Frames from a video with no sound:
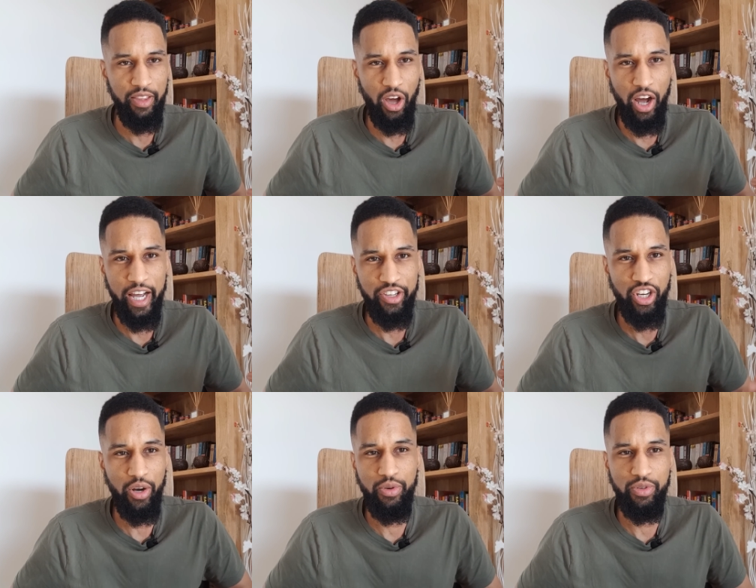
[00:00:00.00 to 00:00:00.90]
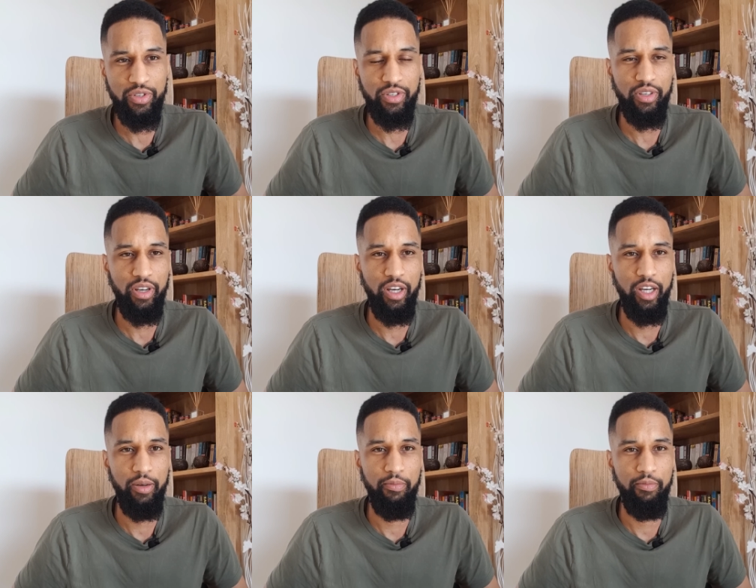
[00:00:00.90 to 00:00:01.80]
that I chose
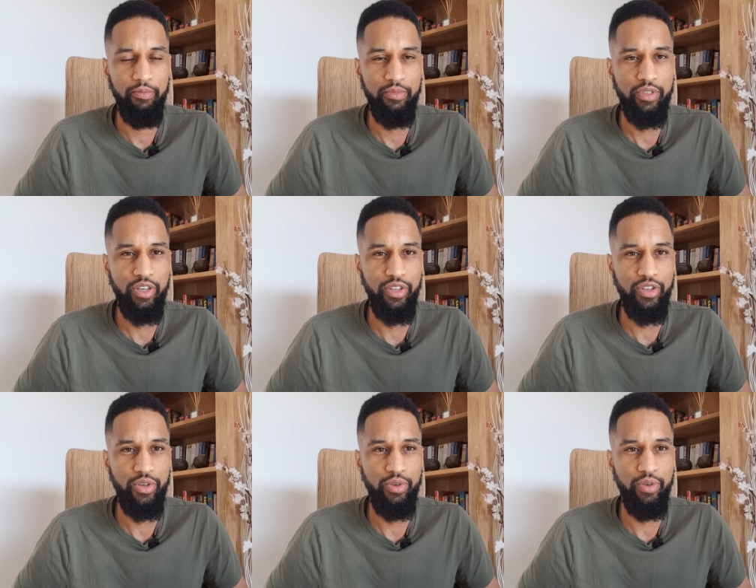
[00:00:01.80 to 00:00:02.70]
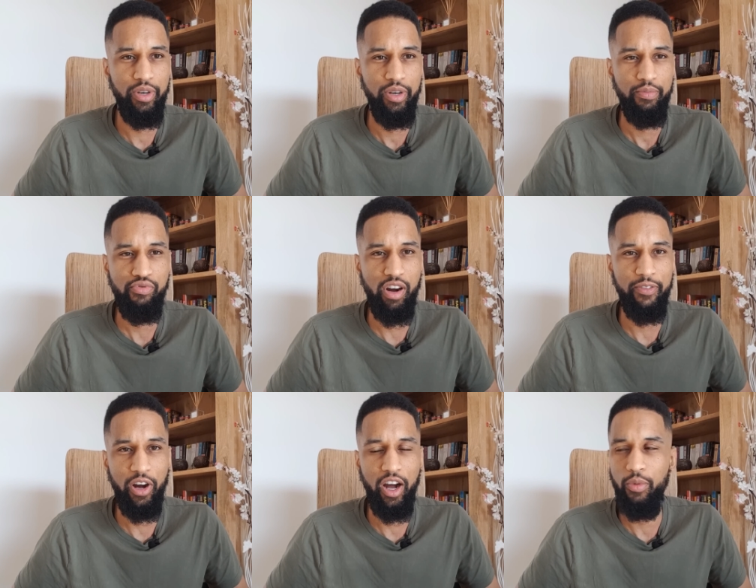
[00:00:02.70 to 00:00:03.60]
to do
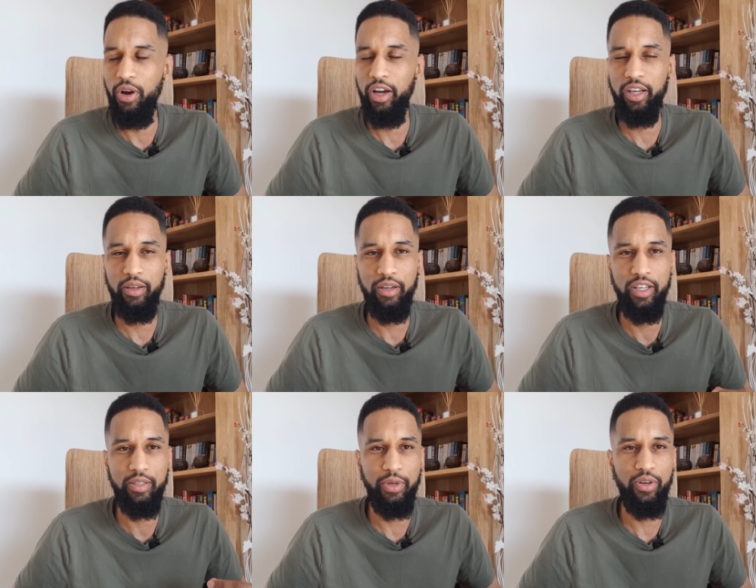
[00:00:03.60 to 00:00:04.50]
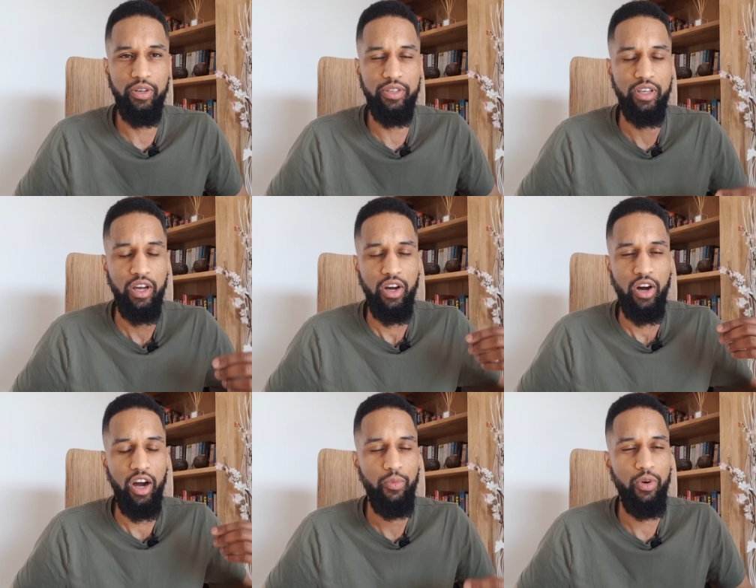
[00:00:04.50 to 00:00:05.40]
private hire work is because
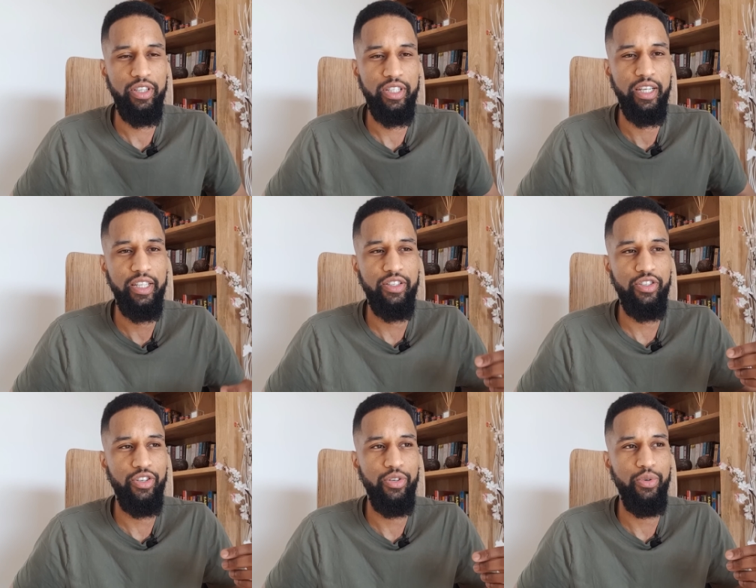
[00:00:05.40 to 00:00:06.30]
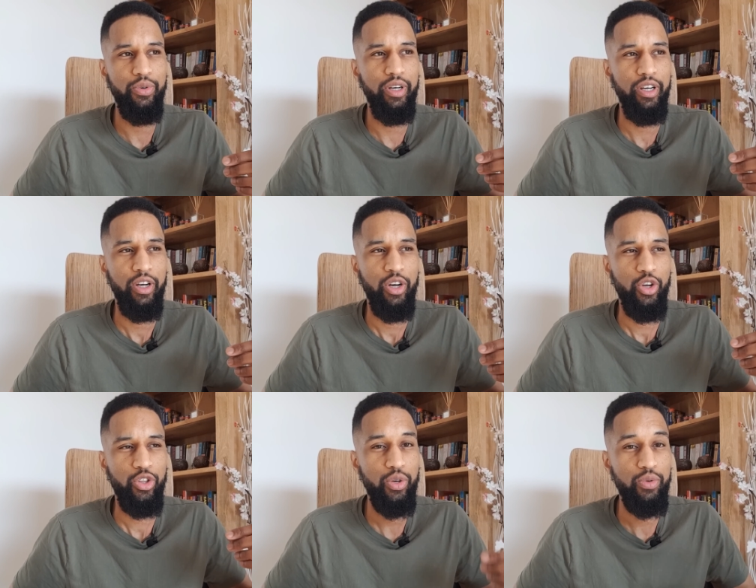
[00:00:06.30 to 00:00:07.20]
I wanted to
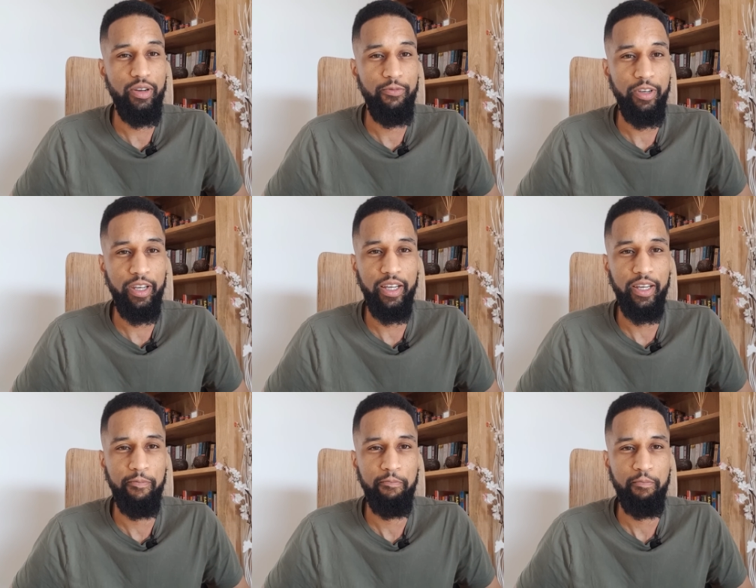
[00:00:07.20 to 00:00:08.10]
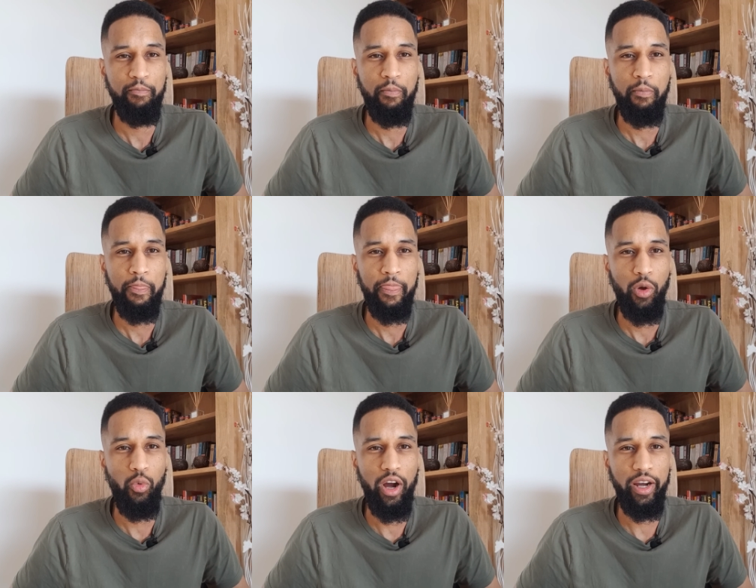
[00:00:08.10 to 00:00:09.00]
do something
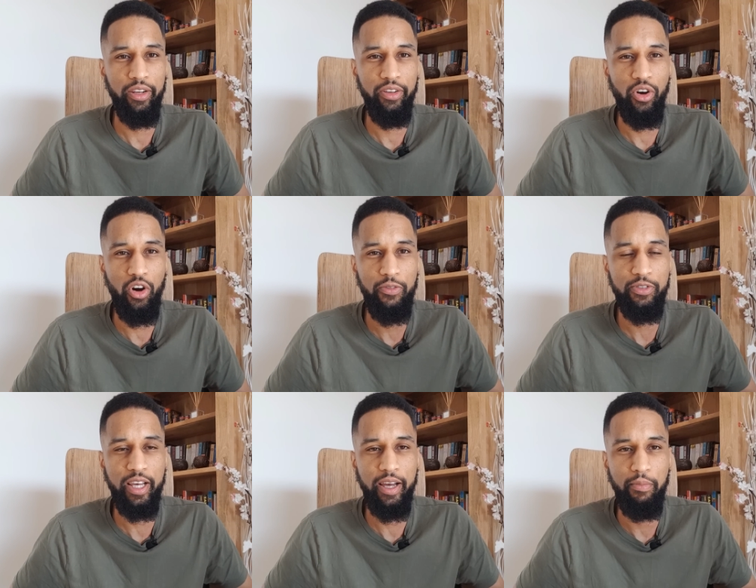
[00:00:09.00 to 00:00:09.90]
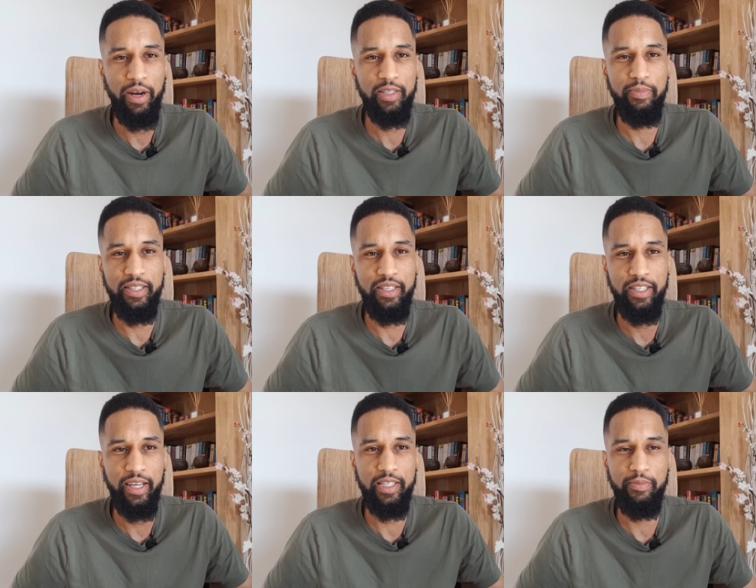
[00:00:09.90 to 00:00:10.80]
where I can offset my
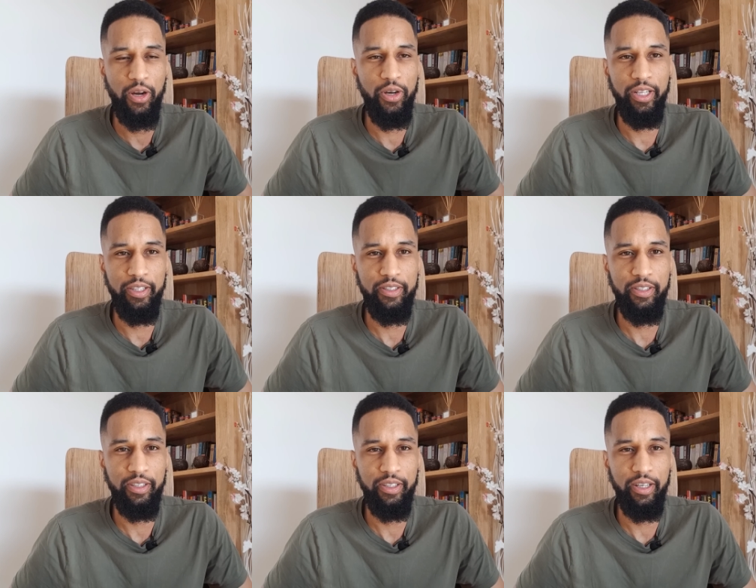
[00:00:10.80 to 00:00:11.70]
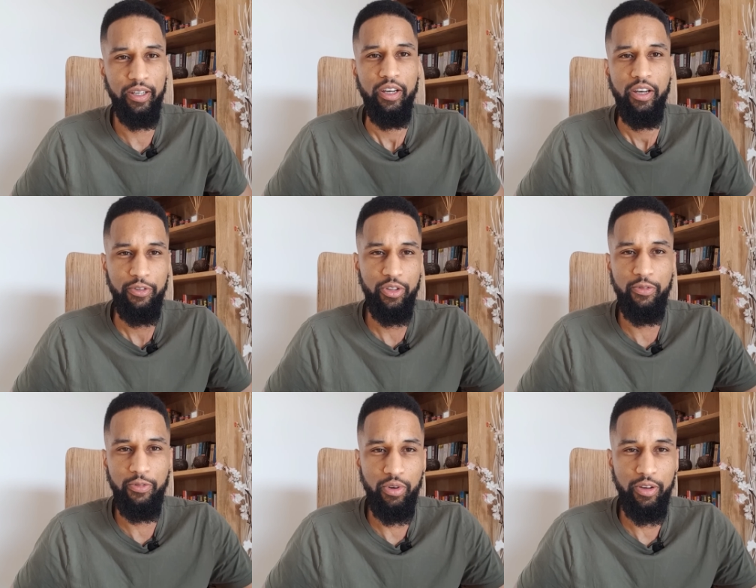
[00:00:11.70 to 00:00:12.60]
expenses against my earnings, yeah? If
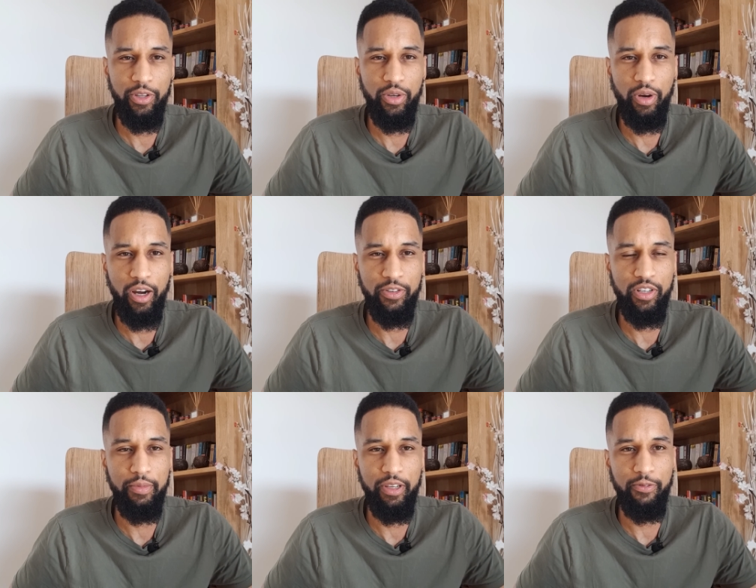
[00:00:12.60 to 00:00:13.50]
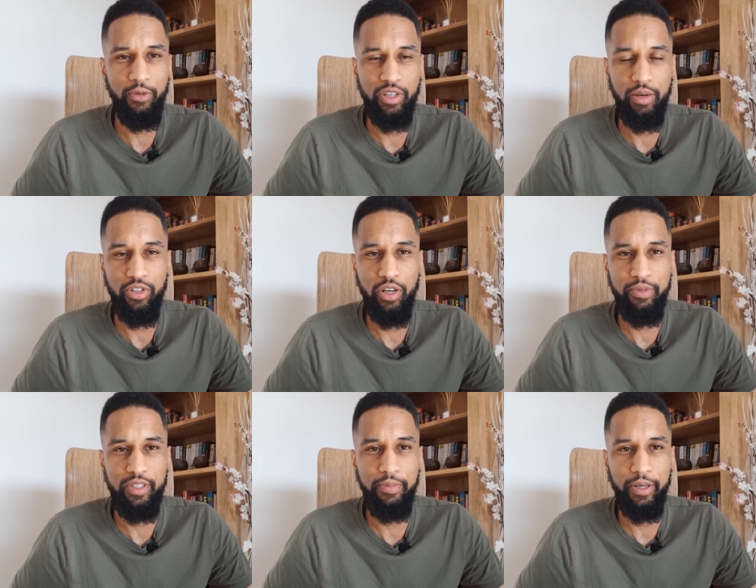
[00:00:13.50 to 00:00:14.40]
you do overtime in your full-time
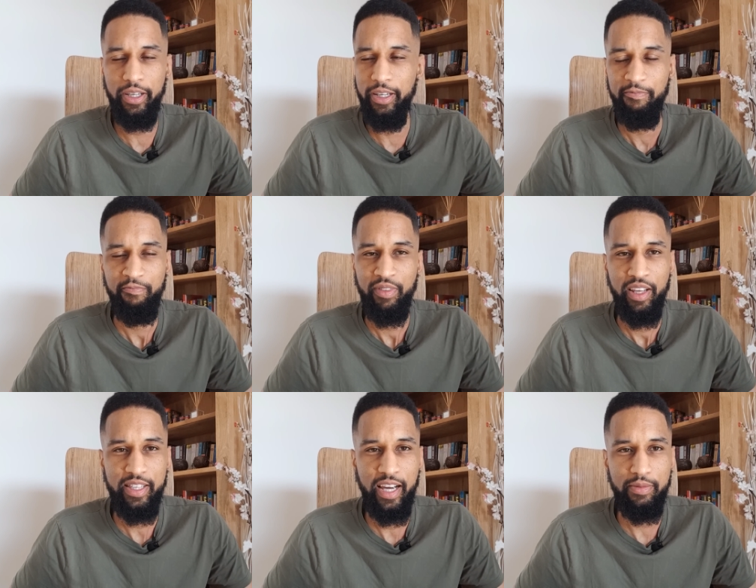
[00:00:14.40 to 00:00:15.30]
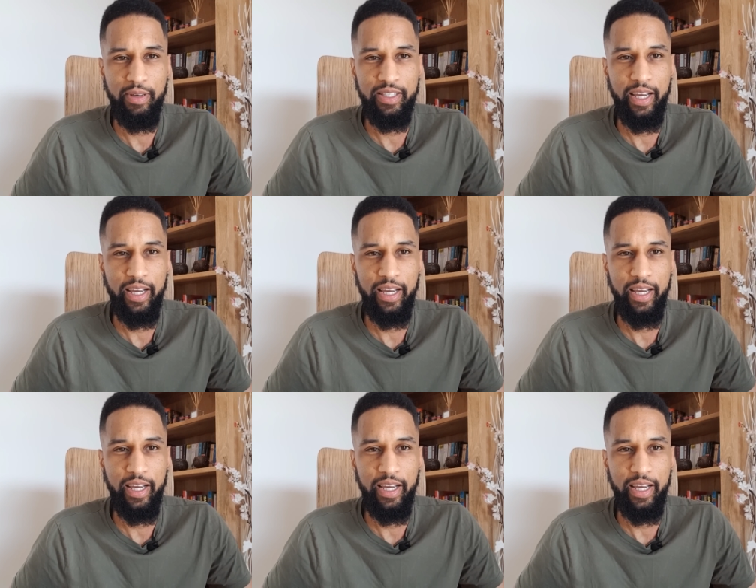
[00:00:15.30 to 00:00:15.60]
job, typically tax man's